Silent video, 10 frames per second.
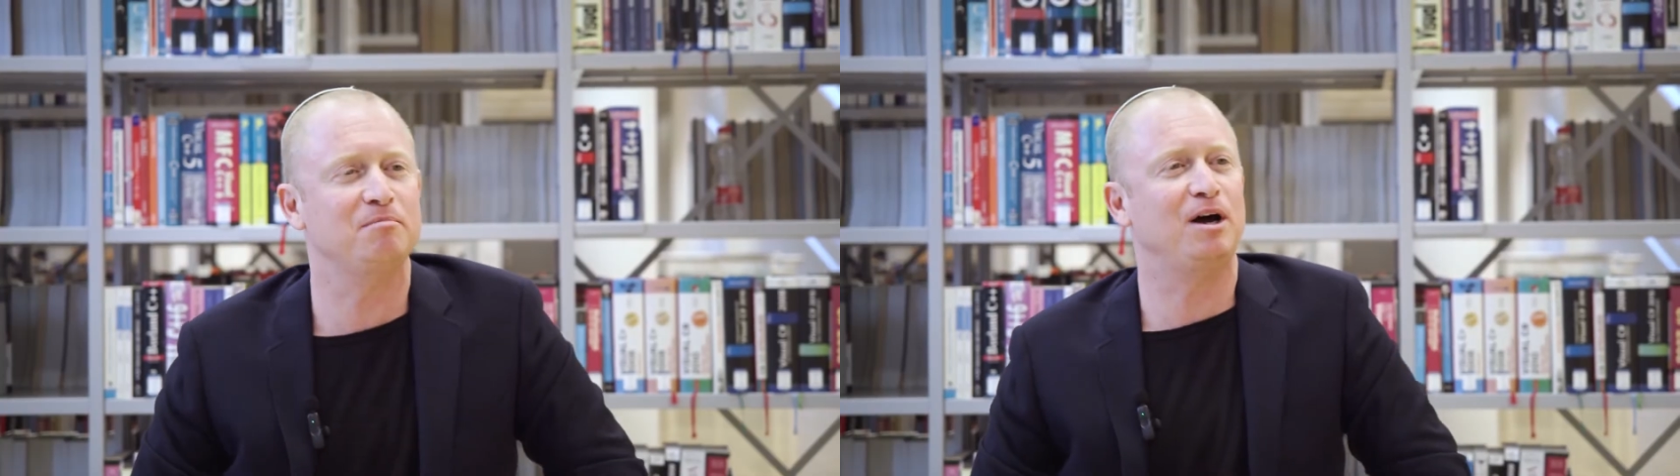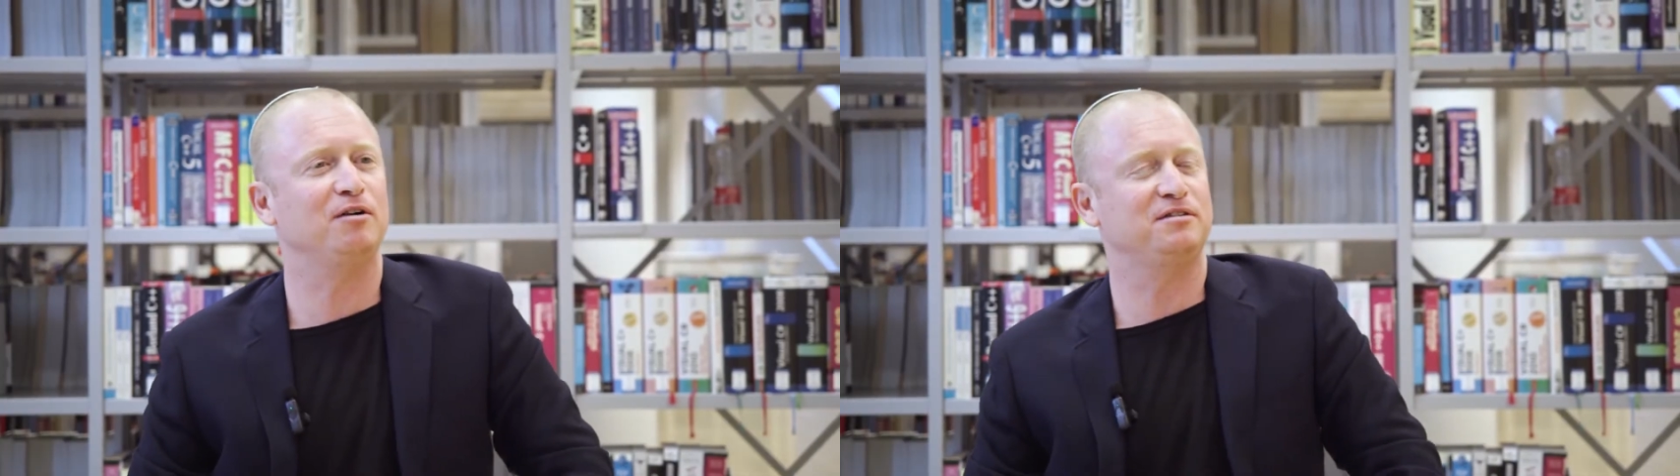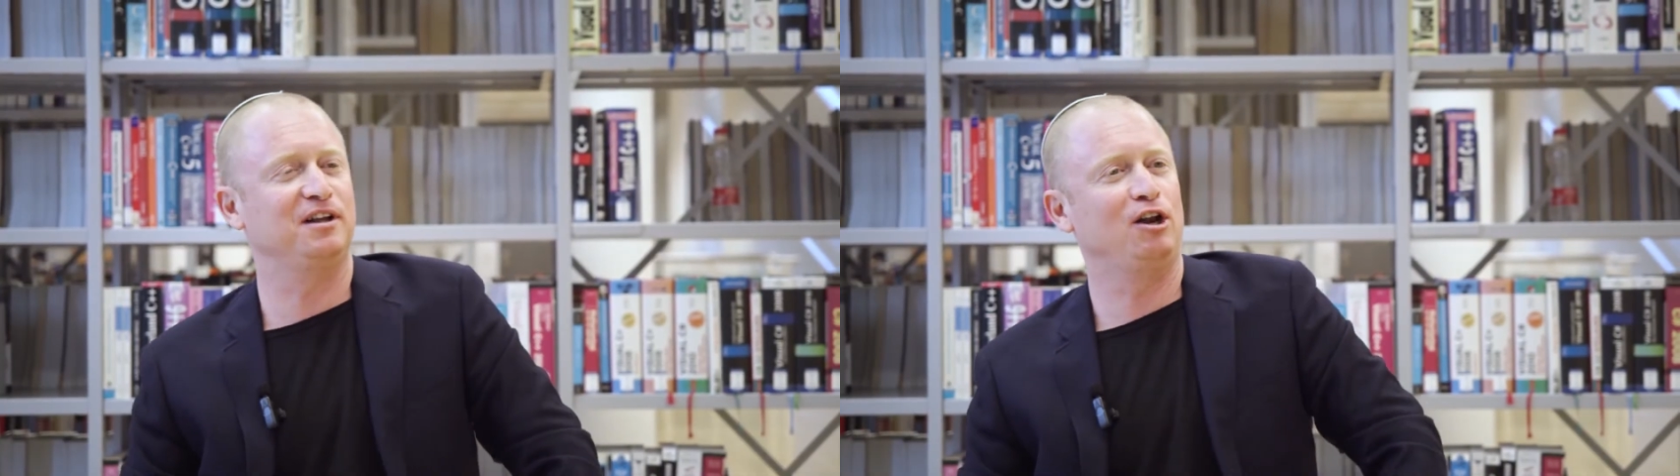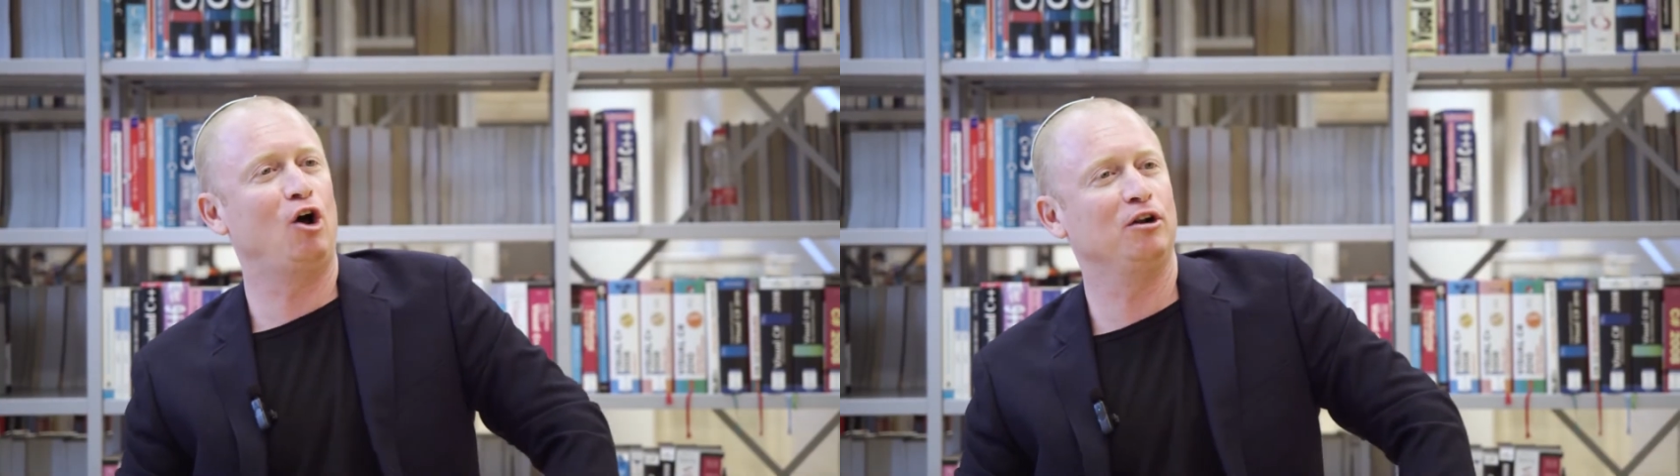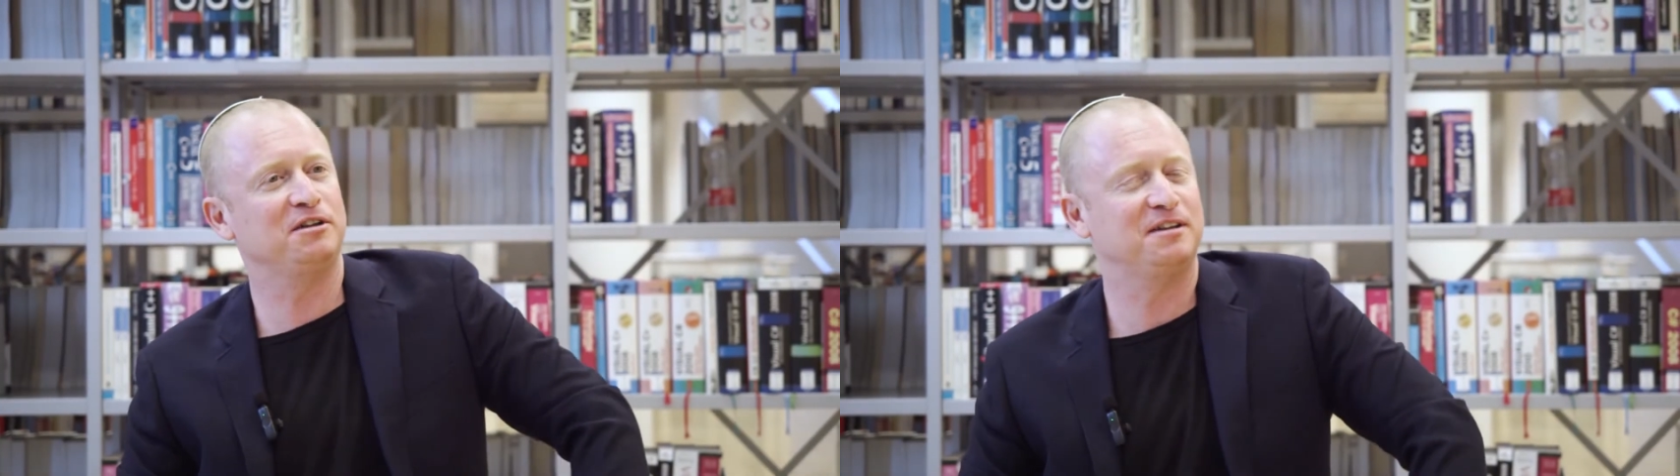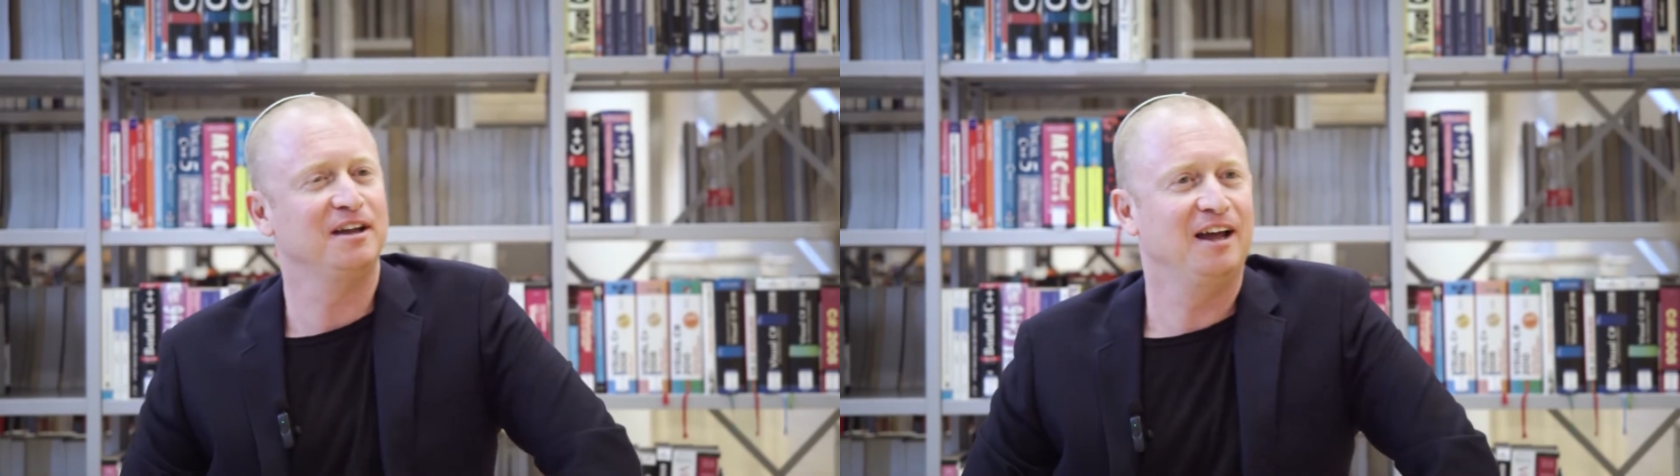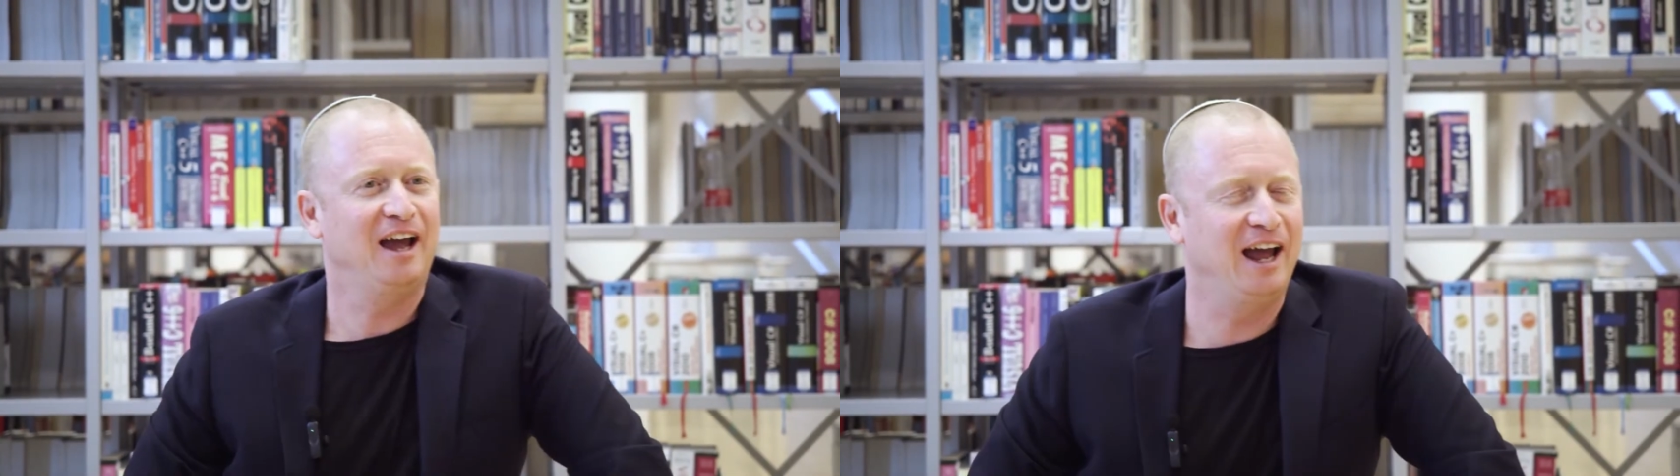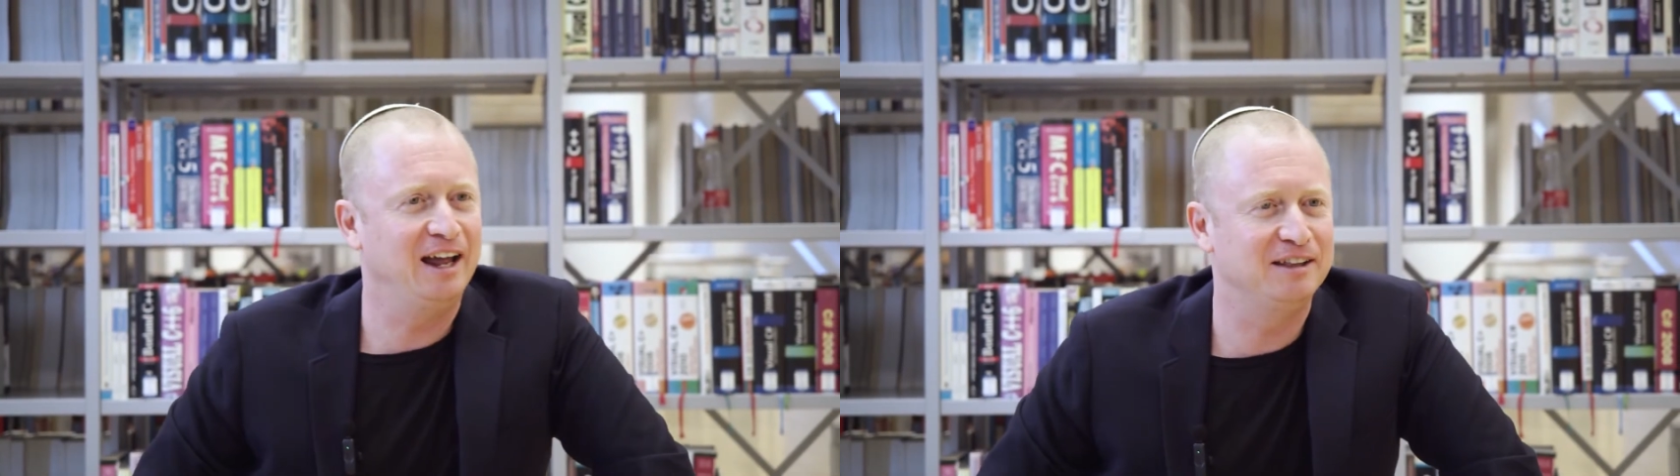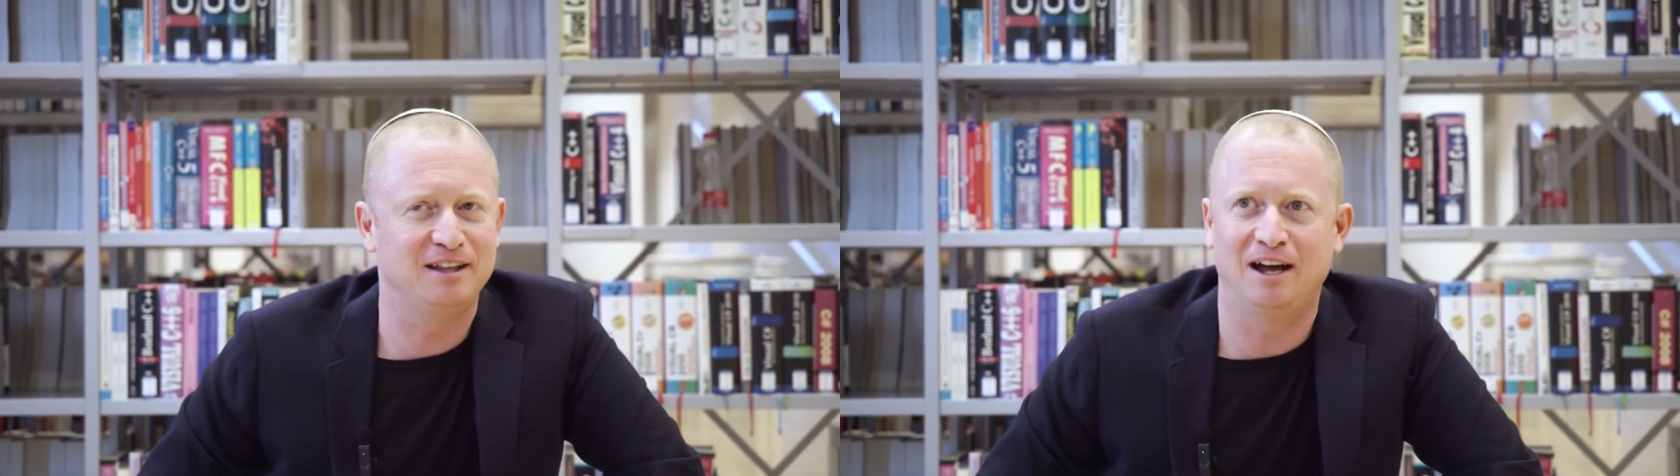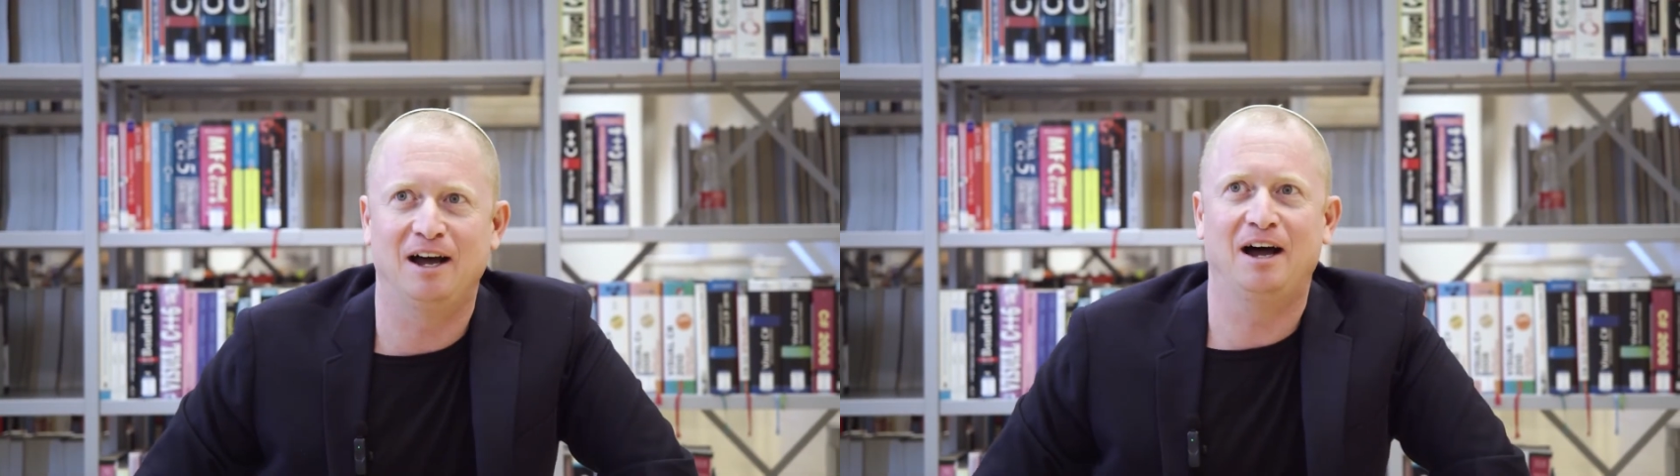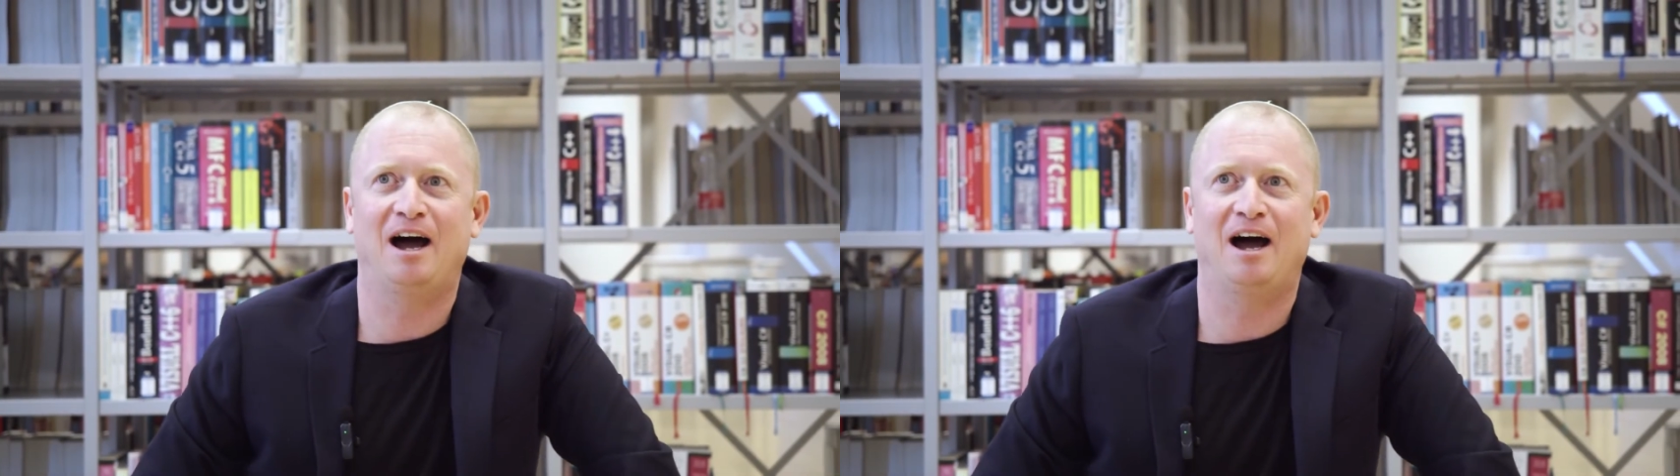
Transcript: about the laws, and uh,